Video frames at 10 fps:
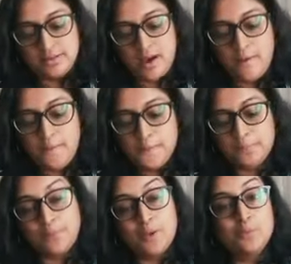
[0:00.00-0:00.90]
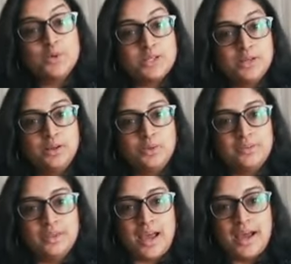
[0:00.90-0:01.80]
out, which includes
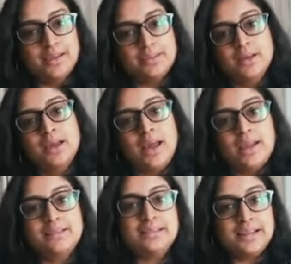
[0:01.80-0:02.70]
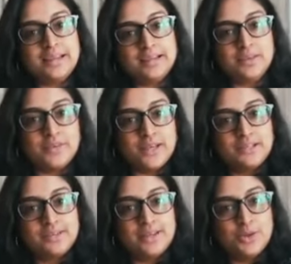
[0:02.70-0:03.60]
the eyes, and stick the
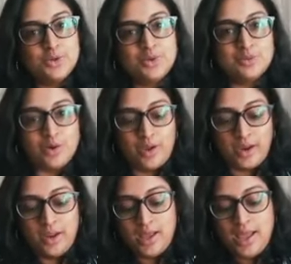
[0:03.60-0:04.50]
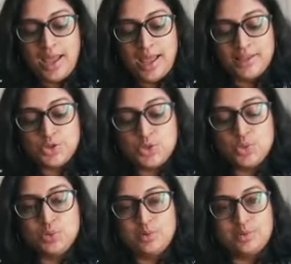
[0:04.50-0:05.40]
wedges into the soil, and the
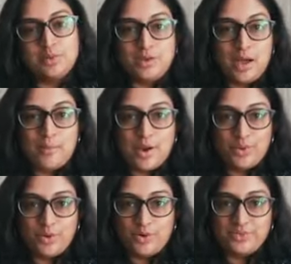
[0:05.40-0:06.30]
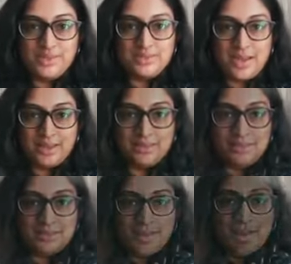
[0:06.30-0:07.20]
shoots come out of these eyes.
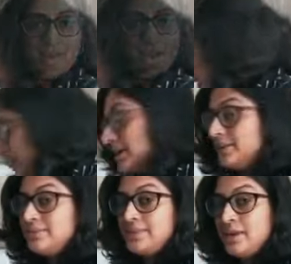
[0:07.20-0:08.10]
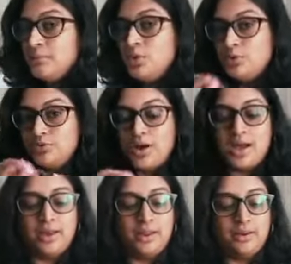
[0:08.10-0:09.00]
The same goes for
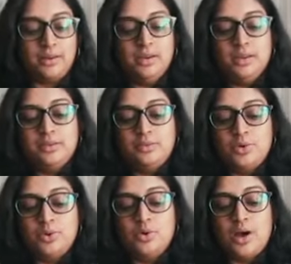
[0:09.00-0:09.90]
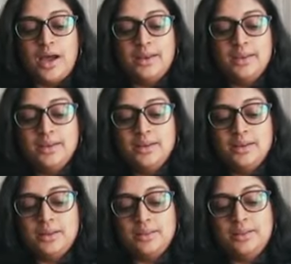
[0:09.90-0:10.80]
onion. So
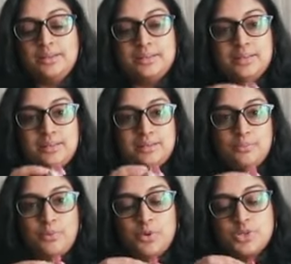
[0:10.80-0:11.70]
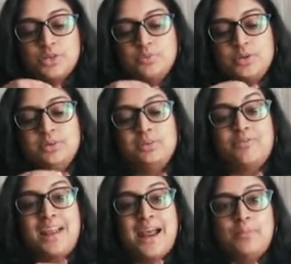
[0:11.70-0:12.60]
onion, this portion, which is a
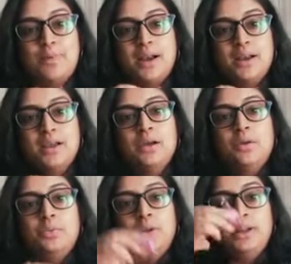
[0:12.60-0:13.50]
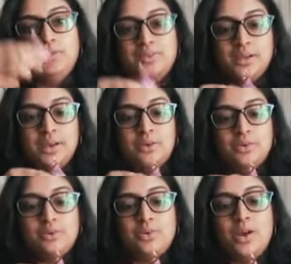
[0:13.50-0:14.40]
flat part, we need to stick into
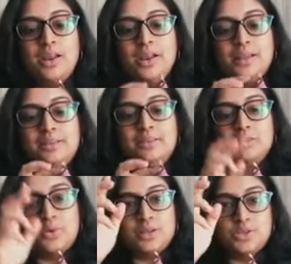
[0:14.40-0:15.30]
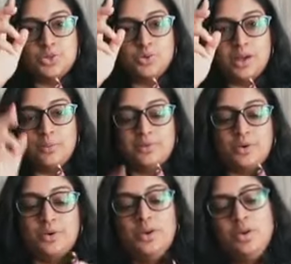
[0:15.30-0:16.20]
the soil, and this is where the shoot comes
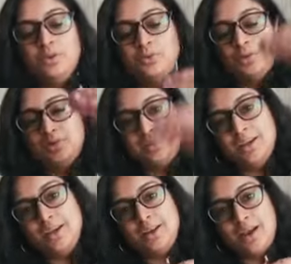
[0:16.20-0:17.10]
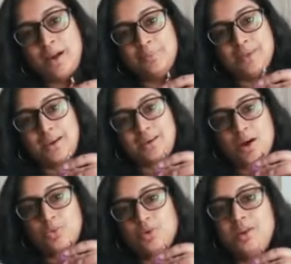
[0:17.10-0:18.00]
out. So you stick it upside down